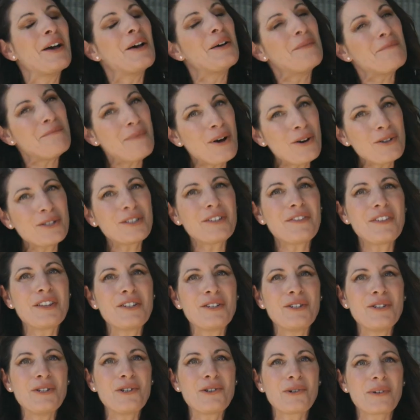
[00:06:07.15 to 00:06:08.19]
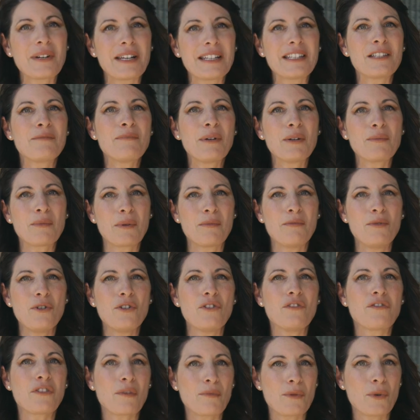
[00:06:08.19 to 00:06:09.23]
most of the nutrients have been
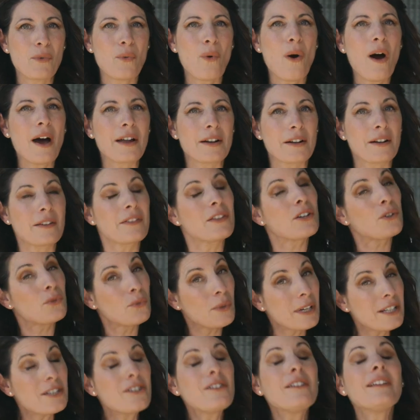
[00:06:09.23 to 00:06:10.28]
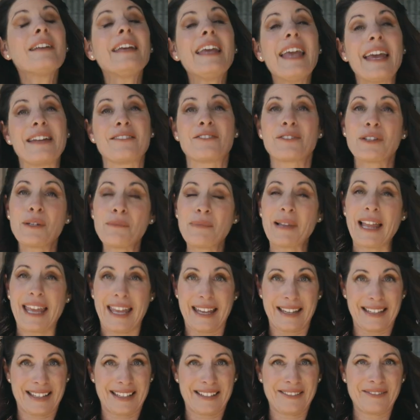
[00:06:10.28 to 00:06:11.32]
removed from the water that originally entered the
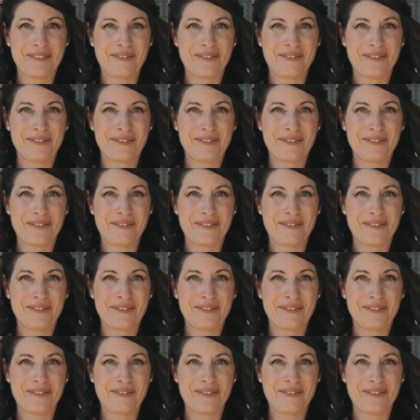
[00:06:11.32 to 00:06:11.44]
plant.